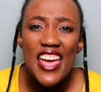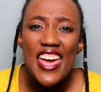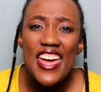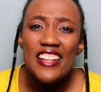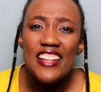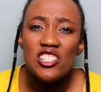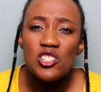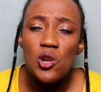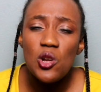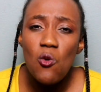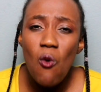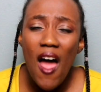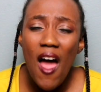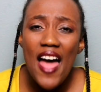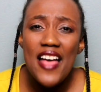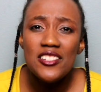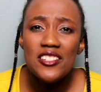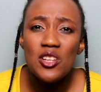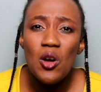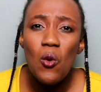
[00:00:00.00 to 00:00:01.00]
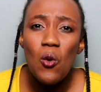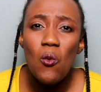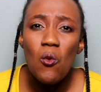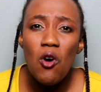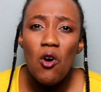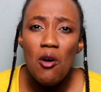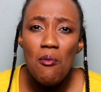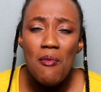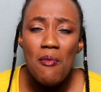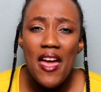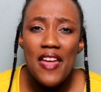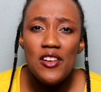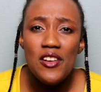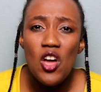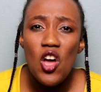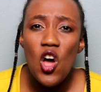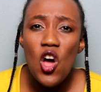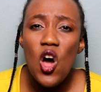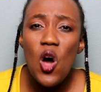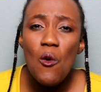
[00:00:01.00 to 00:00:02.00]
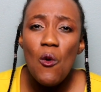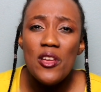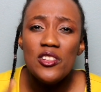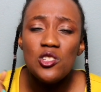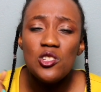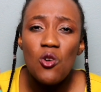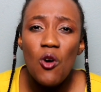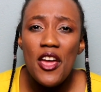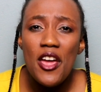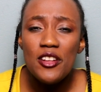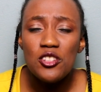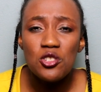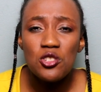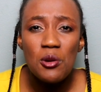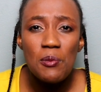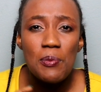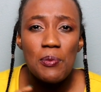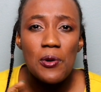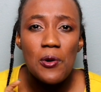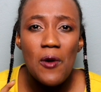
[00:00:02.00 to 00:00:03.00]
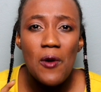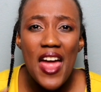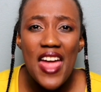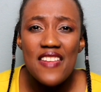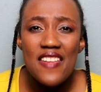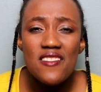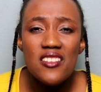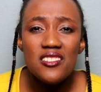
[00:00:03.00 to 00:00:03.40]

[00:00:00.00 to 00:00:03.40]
It requires a woman who is going to pray.